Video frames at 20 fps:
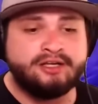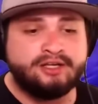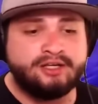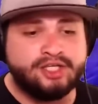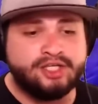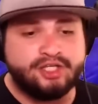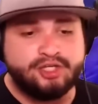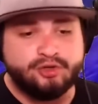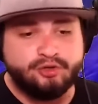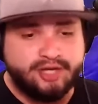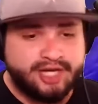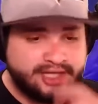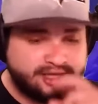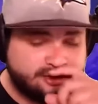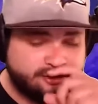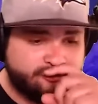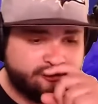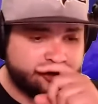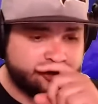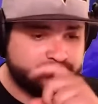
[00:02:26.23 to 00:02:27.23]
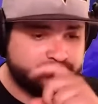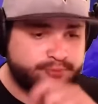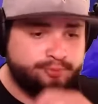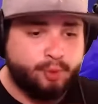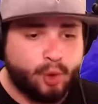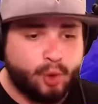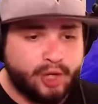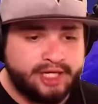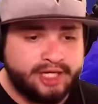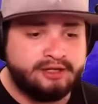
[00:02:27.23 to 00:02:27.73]
You get the first
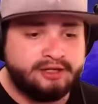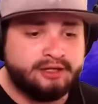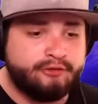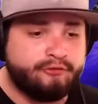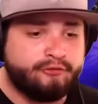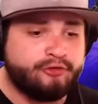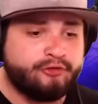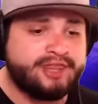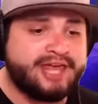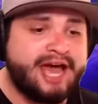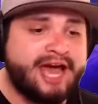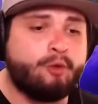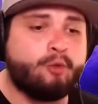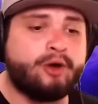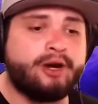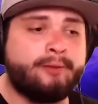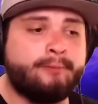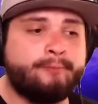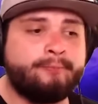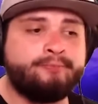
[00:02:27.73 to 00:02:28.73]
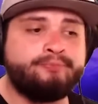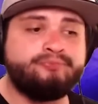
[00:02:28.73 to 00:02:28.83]
point for that one.